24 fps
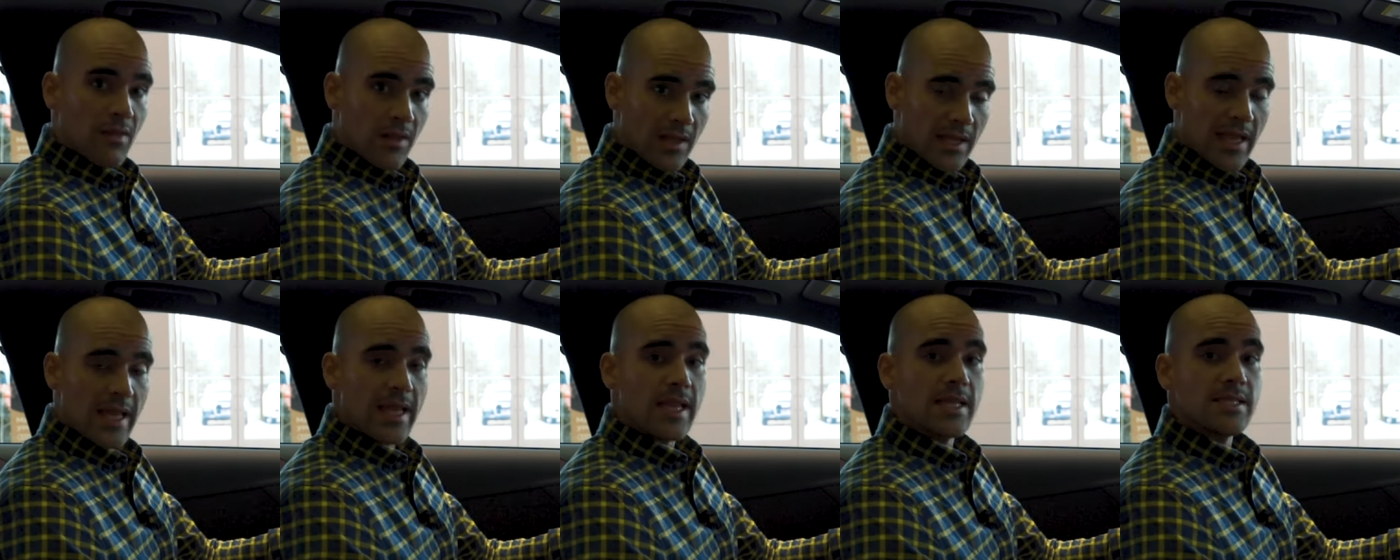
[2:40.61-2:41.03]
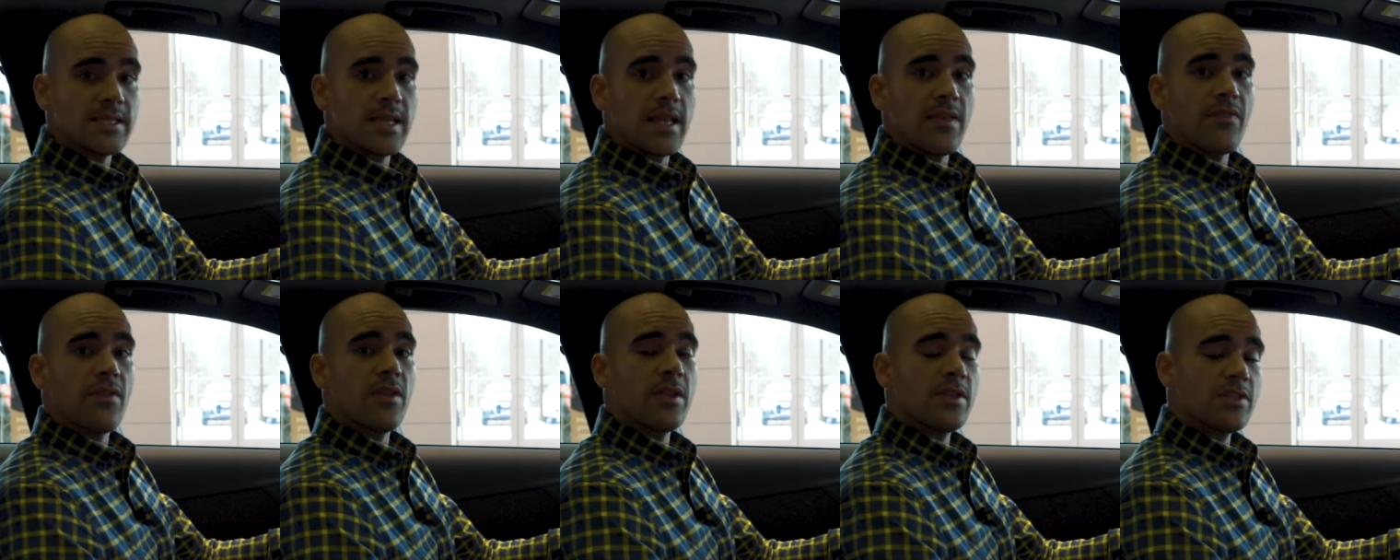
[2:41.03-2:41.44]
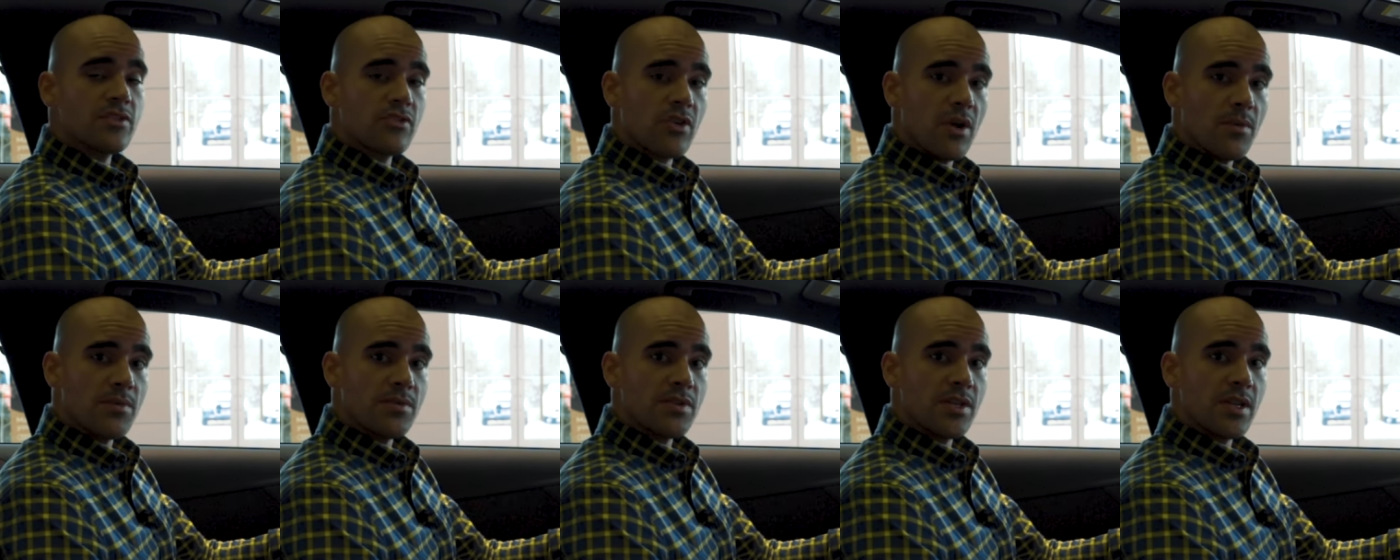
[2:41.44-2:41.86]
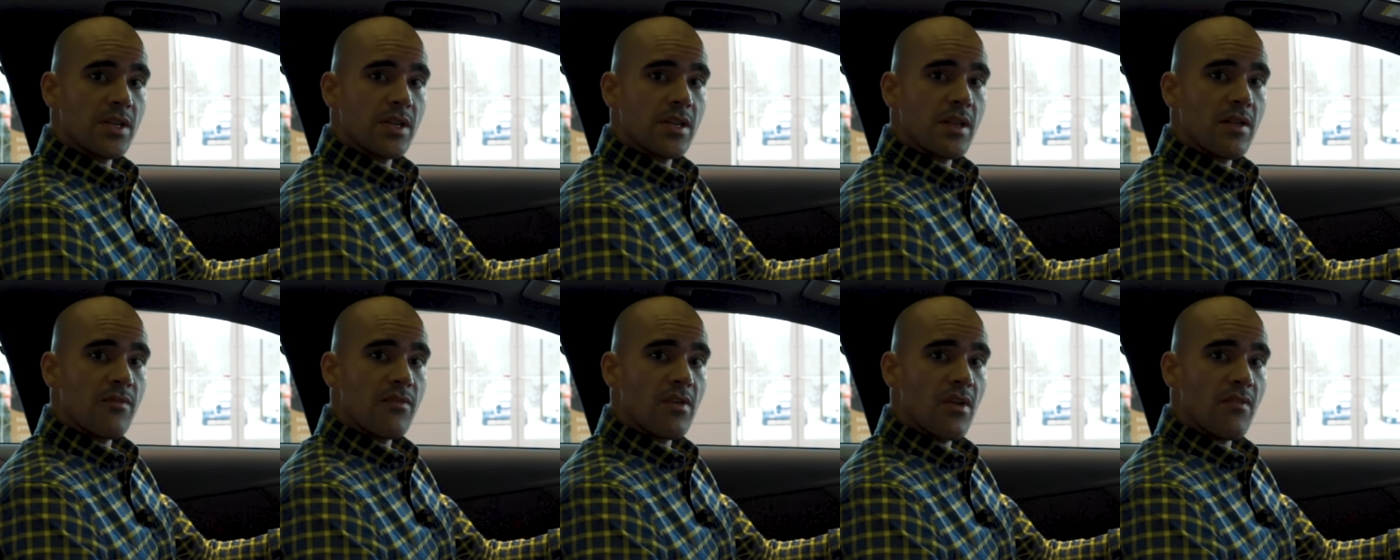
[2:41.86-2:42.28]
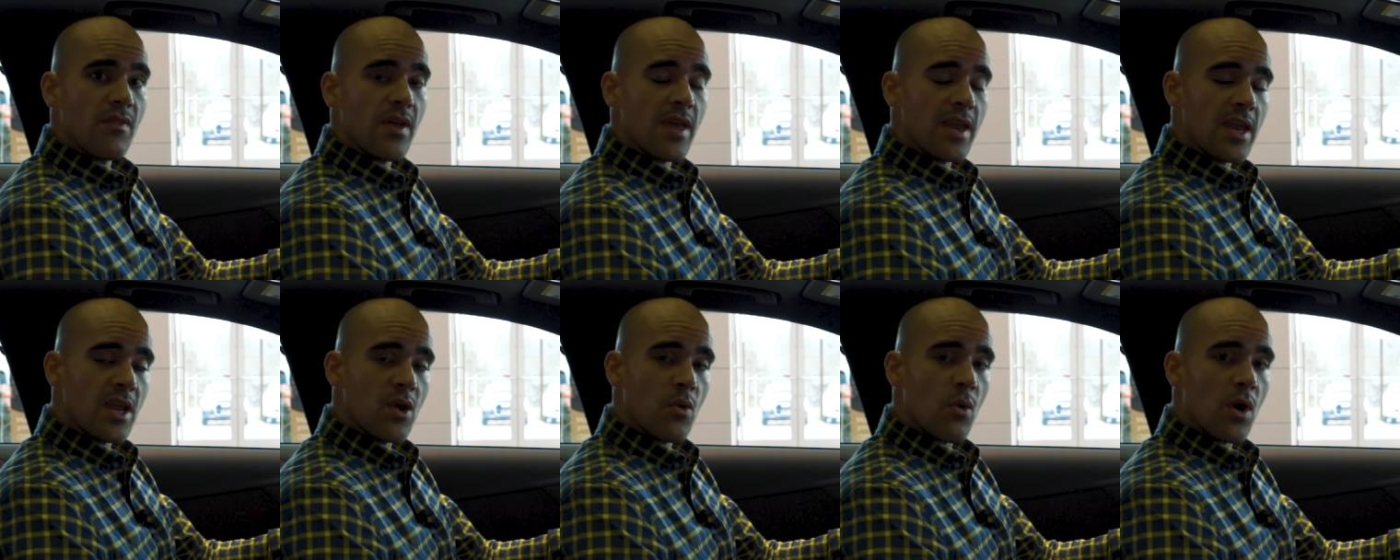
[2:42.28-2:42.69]
The link is in the description. If you have
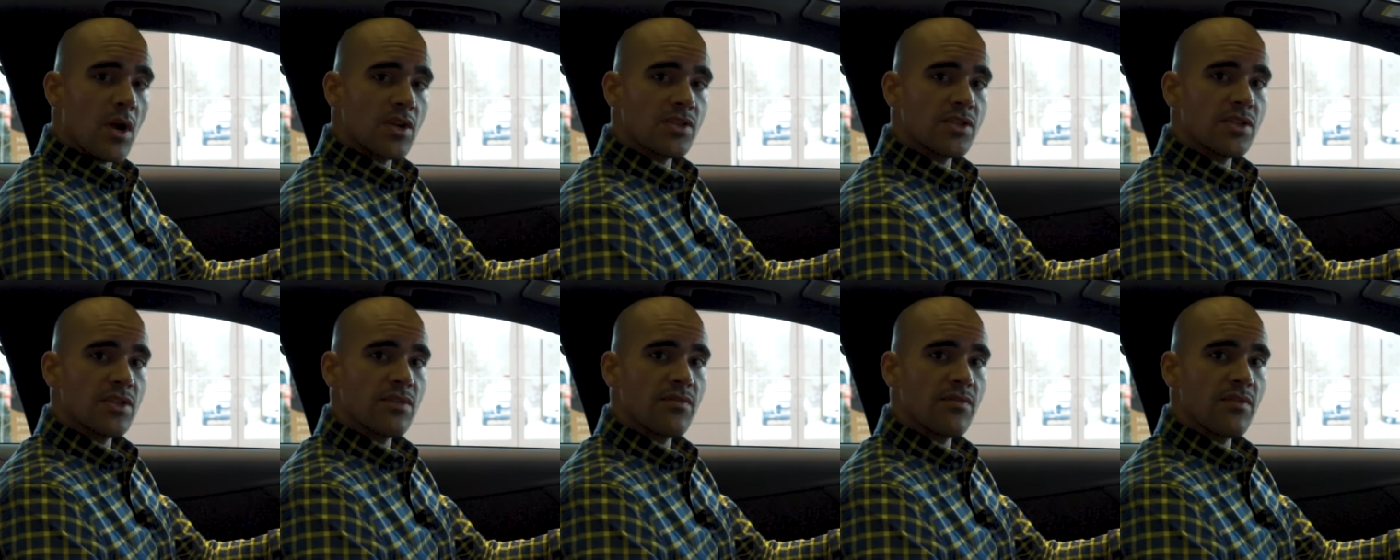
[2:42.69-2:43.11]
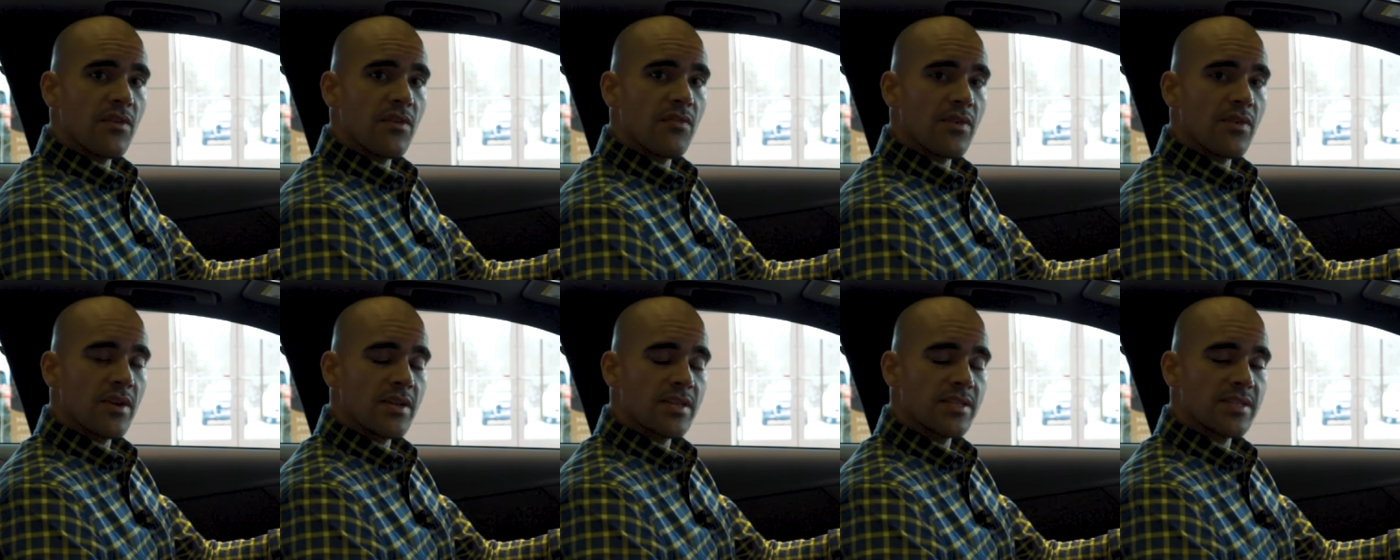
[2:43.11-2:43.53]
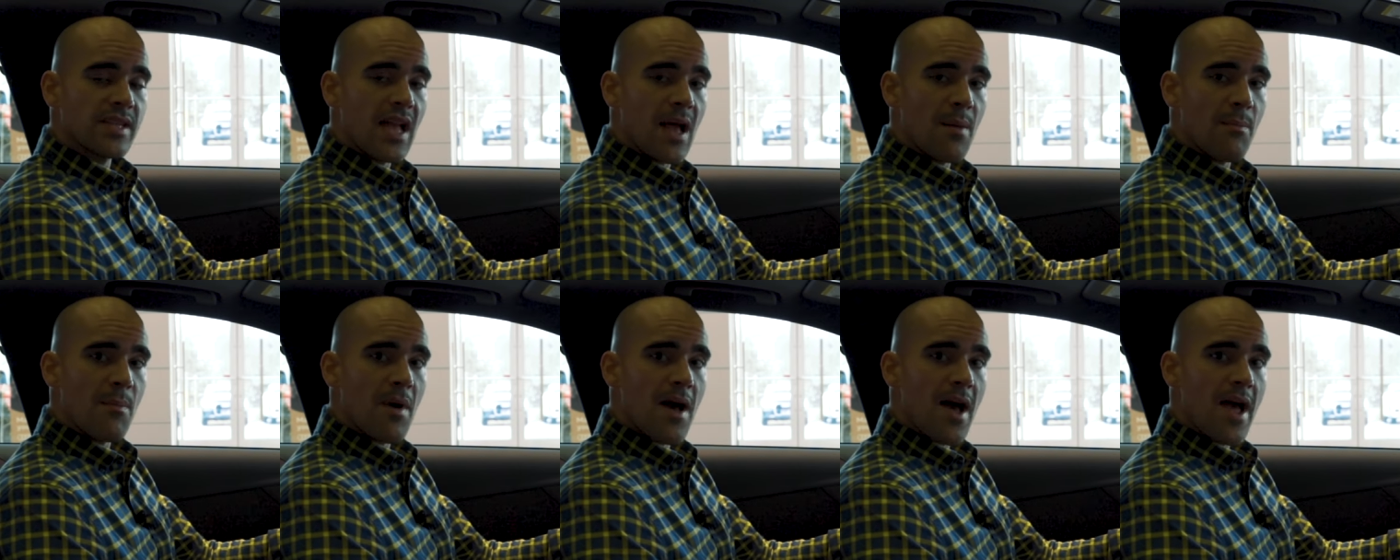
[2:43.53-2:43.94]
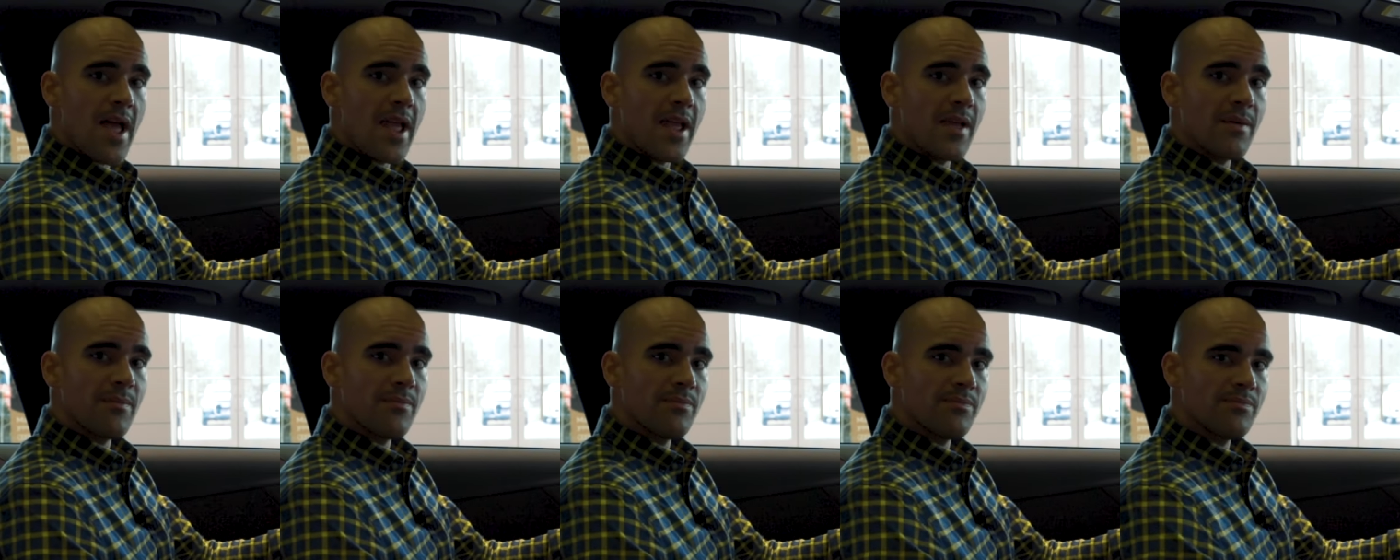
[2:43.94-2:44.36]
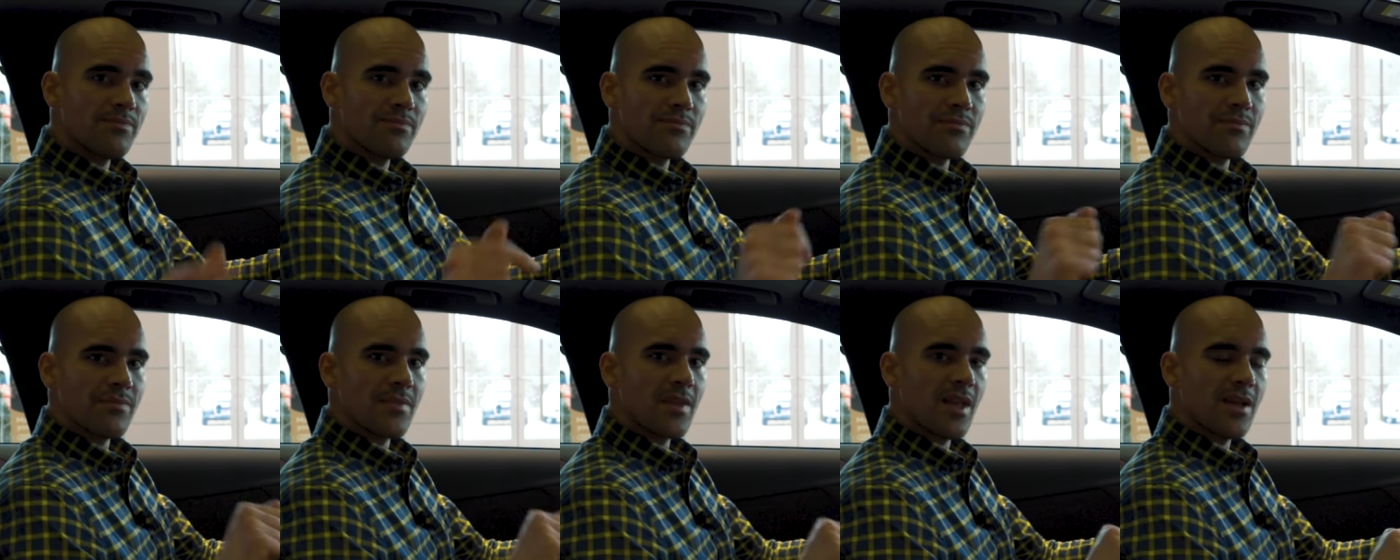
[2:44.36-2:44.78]
any questions, feel free to stop by.
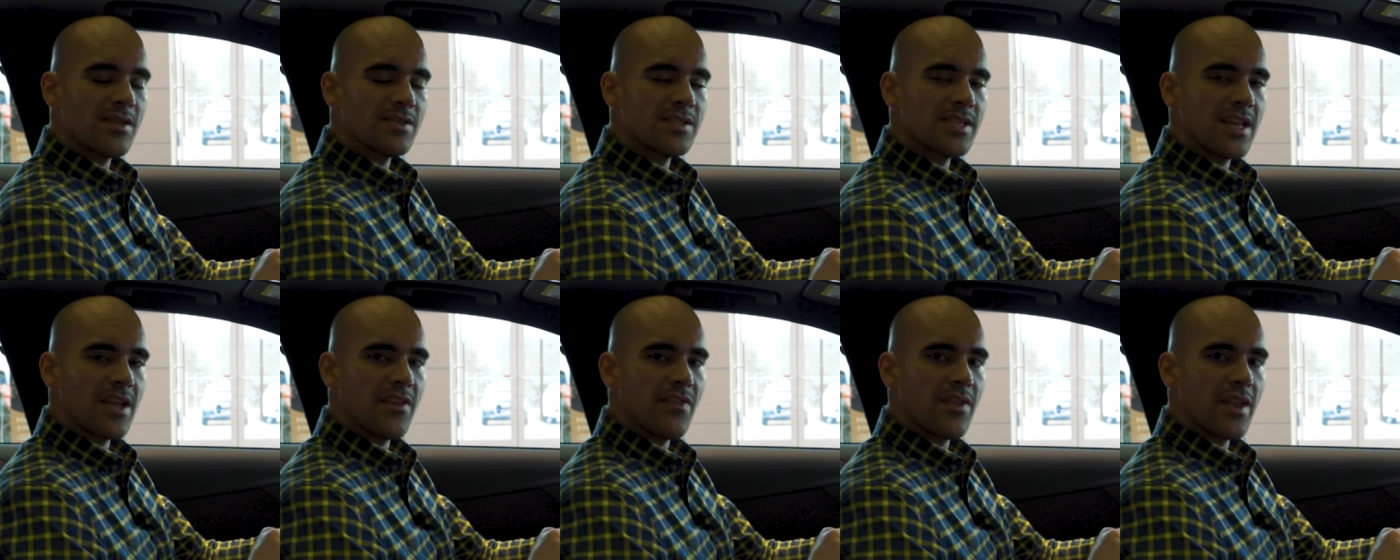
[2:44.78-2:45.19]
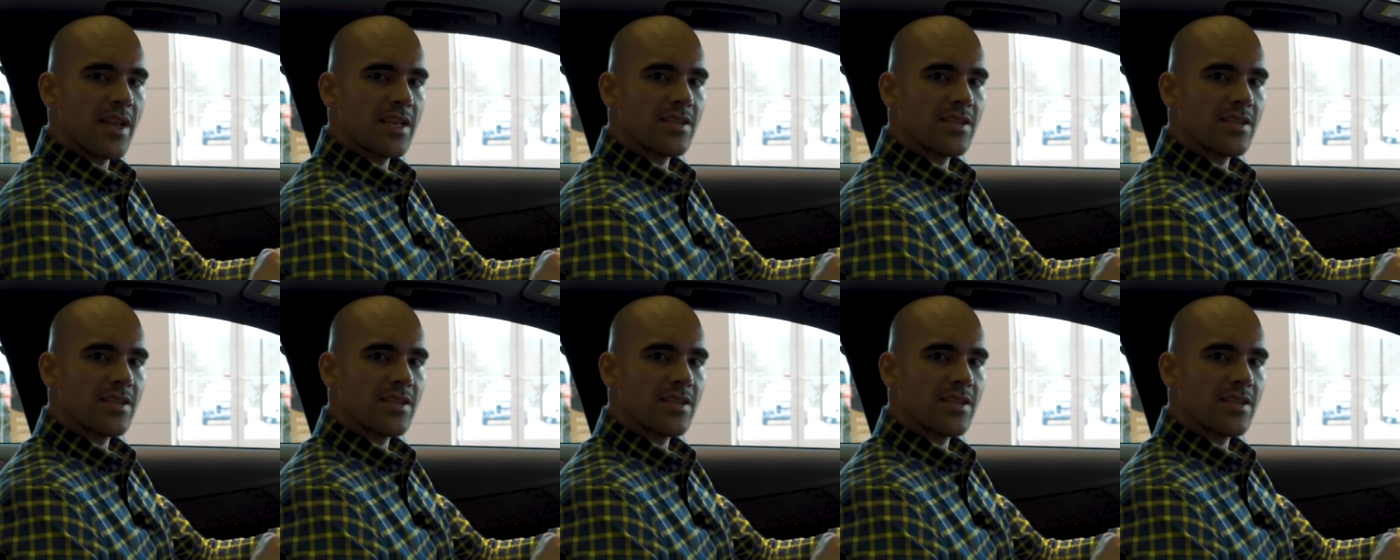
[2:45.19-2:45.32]
I'll see you in the